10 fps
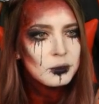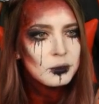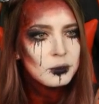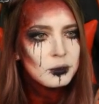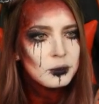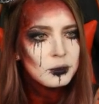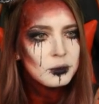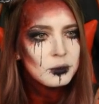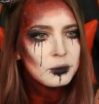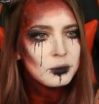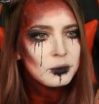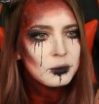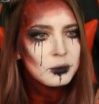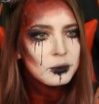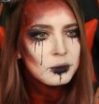
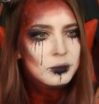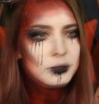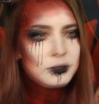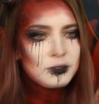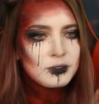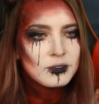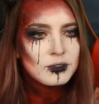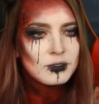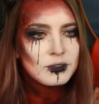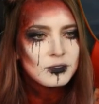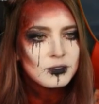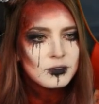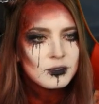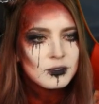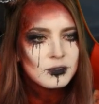
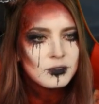[no speech]